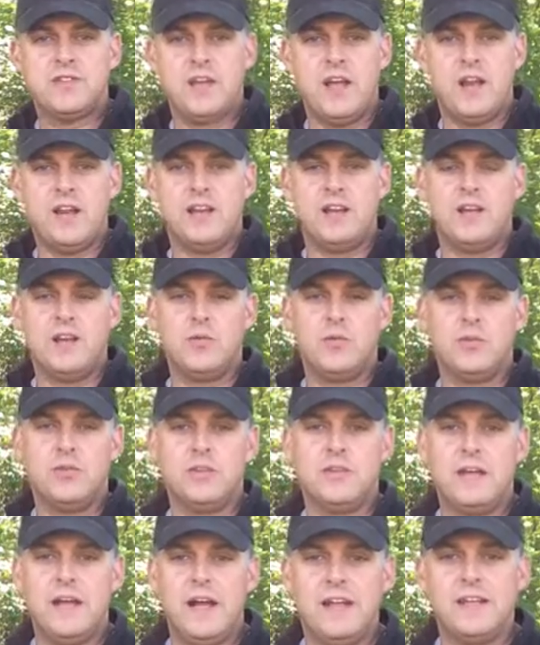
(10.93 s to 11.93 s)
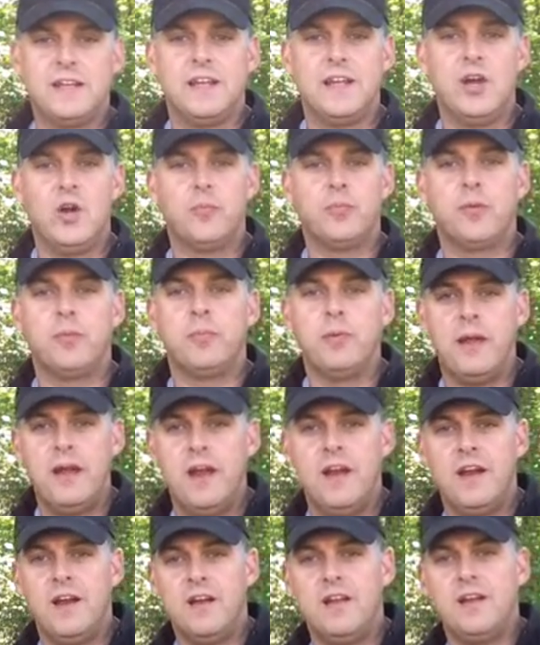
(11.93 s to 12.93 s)
Shannon here with Got to Go
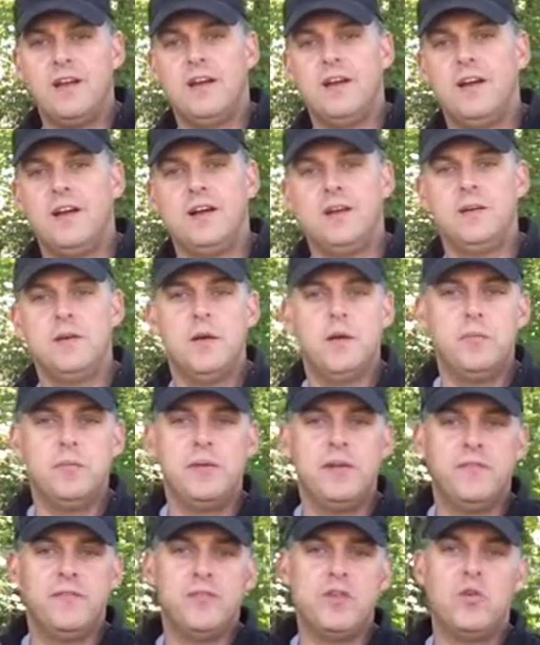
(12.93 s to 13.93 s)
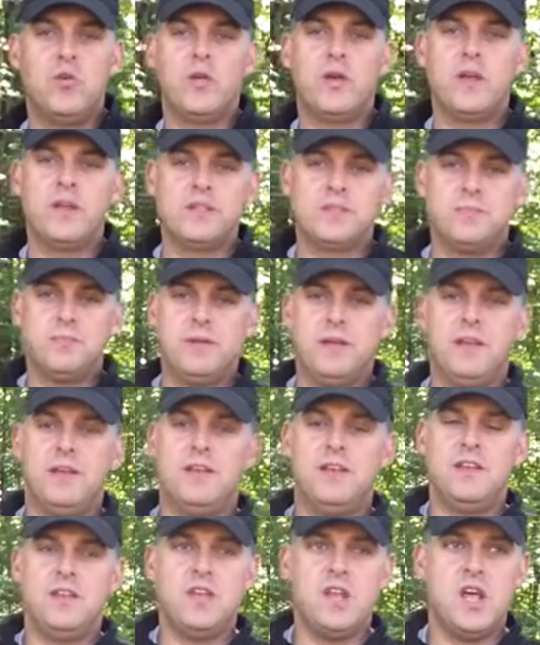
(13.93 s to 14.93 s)
Prepared. Been a few weeks,
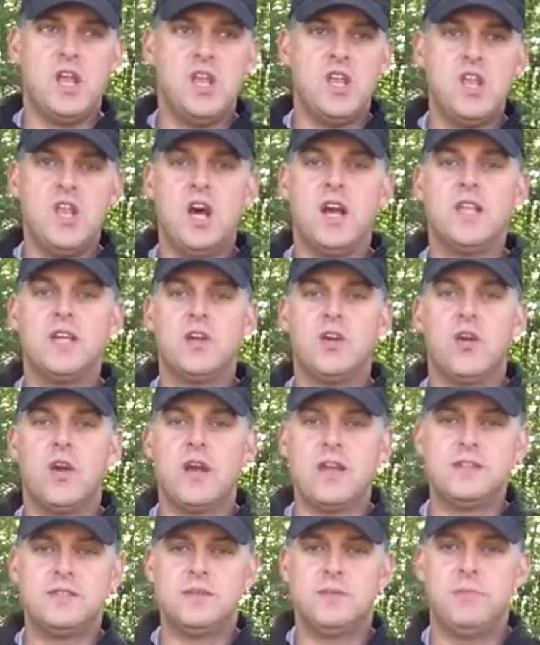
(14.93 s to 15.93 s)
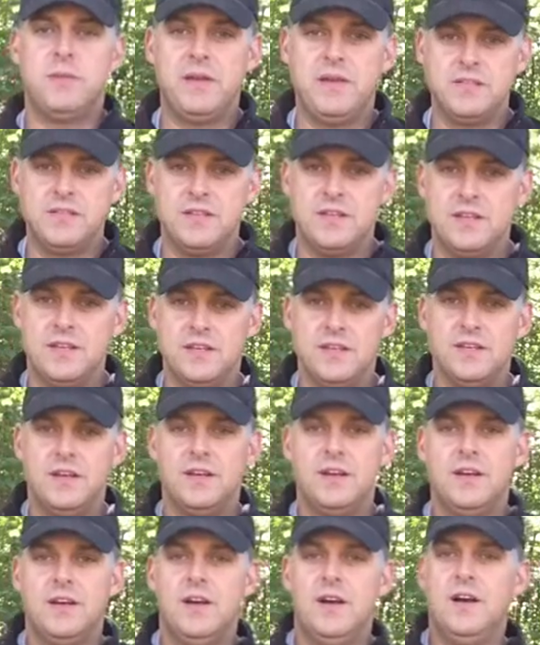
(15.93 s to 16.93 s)
been nutty, crazy busy.
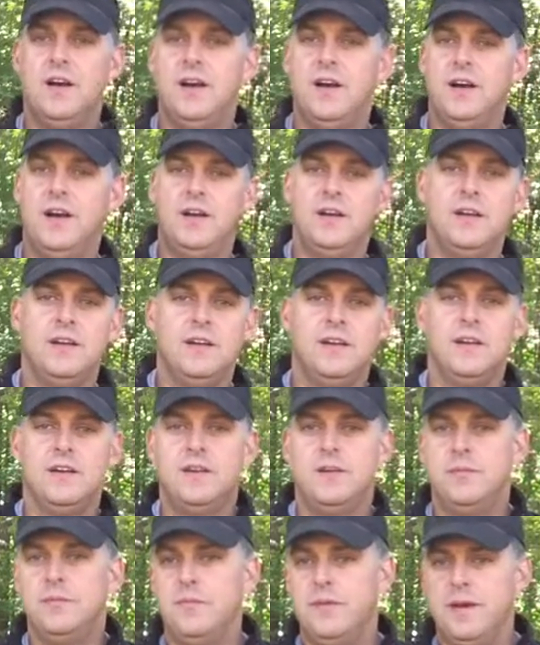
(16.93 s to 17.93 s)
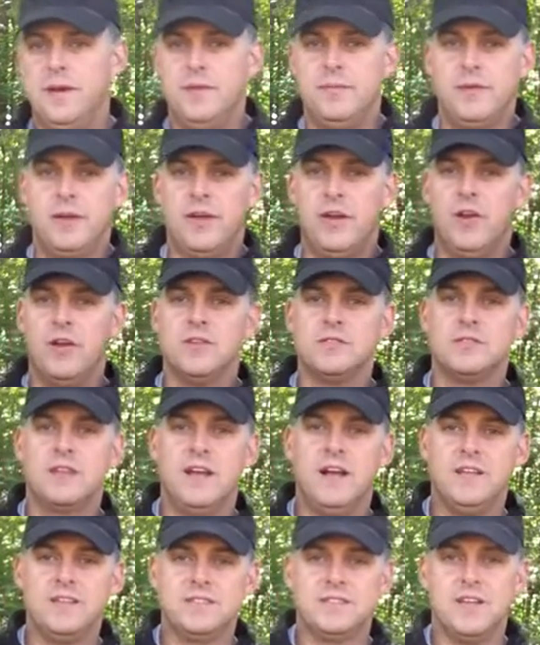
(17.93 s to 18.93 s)
My girls
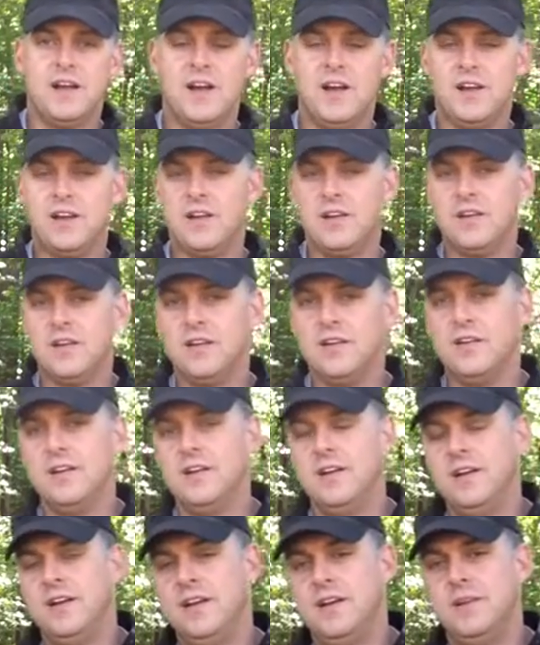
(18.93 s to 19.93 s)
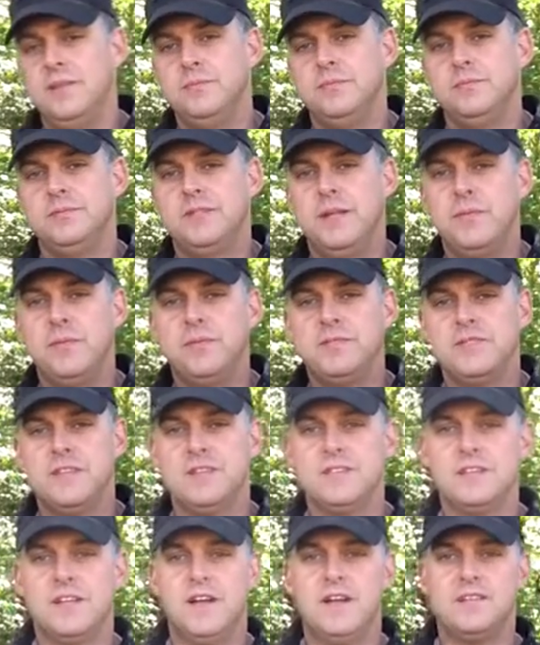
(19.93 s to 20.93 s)
got soccer,
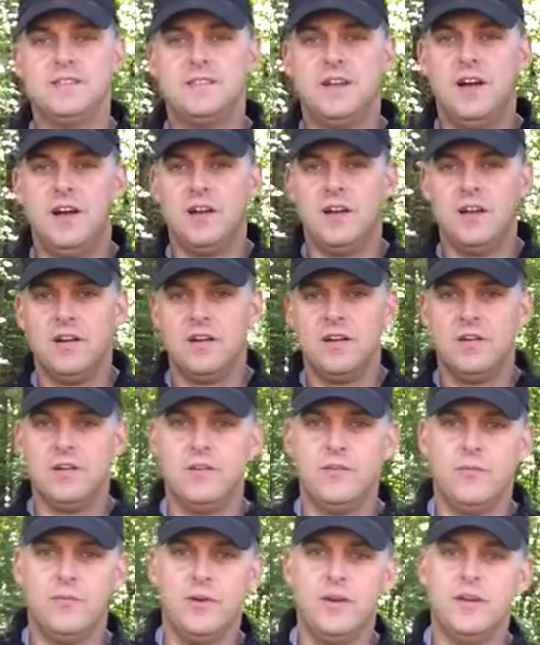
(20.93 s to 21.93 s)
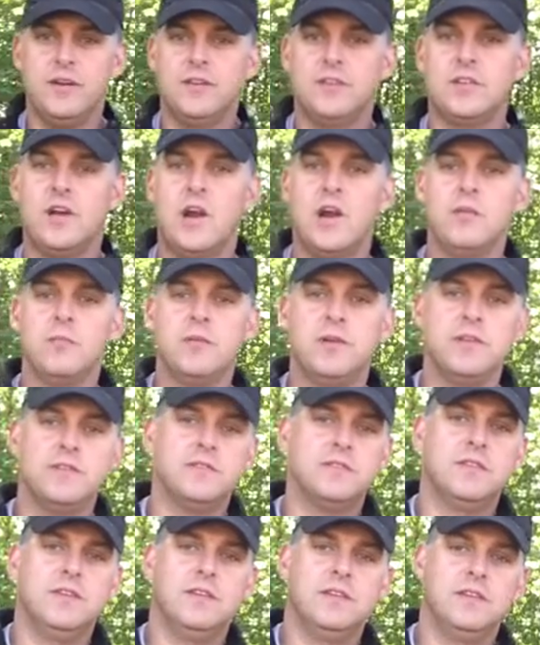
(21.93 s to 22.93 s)
stepson's got soccer, and we're in
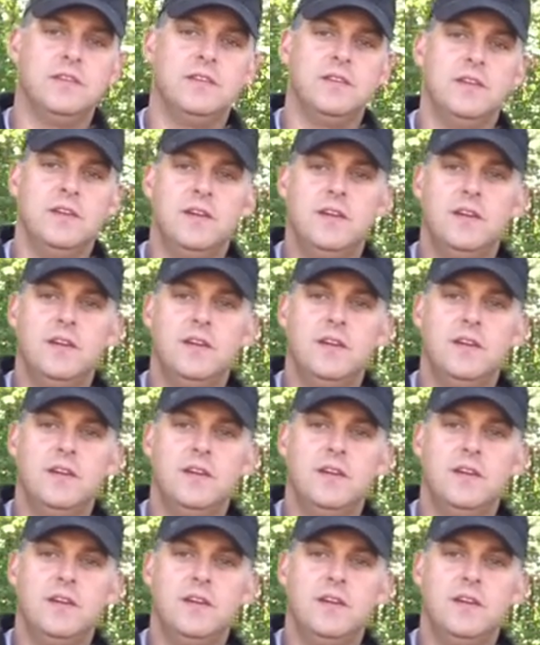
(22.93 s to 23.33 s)
tournaments and